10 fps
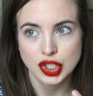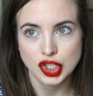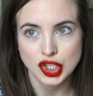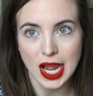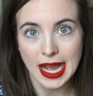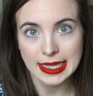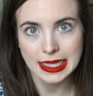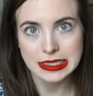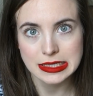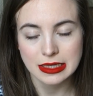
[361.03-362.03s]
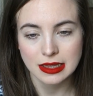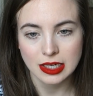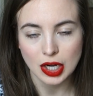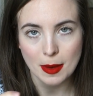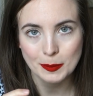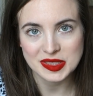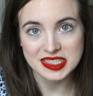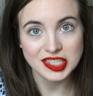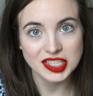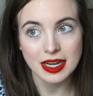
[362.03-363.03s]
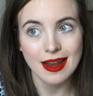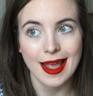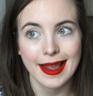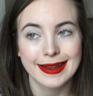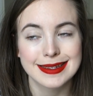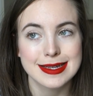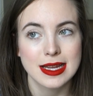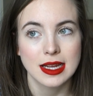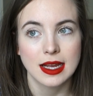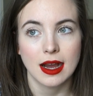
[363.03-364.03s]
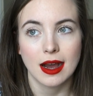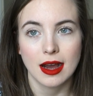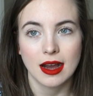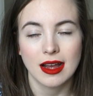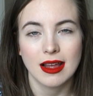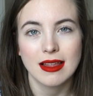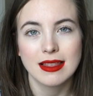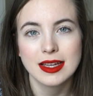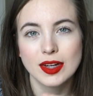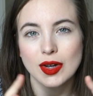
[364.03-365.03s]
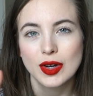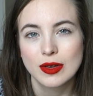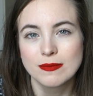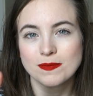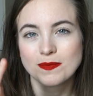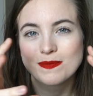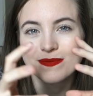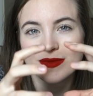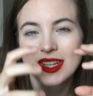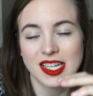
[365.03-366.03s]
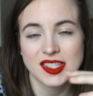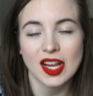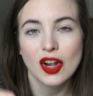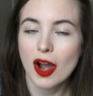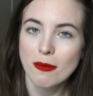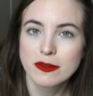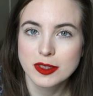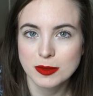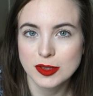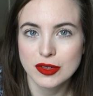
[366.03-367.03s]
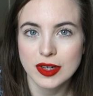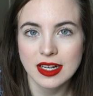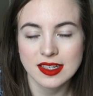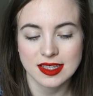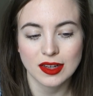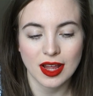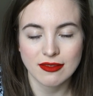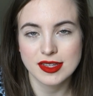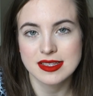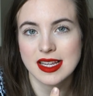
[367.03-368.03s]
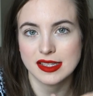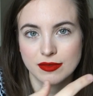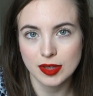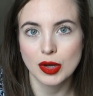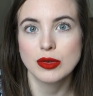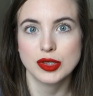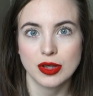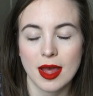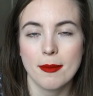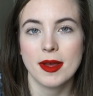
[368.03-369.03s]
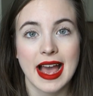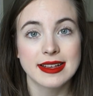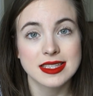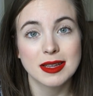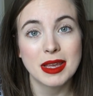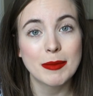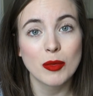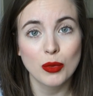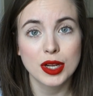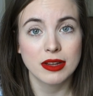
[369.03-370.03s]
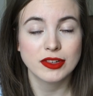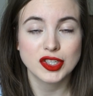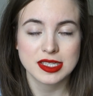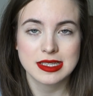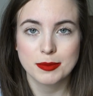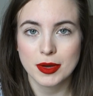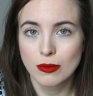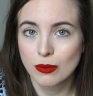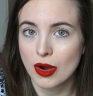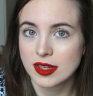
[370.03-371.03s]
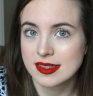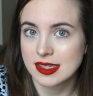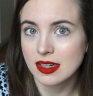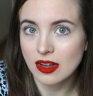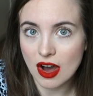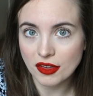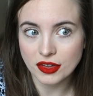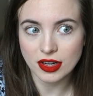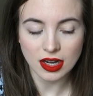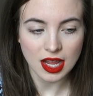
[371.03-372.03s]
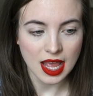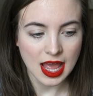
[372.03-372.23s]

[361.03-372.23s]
jagged in their composition and a little as uncomfortable to read because they don't have this nice flow to them as they maybe would if it just had been one single author.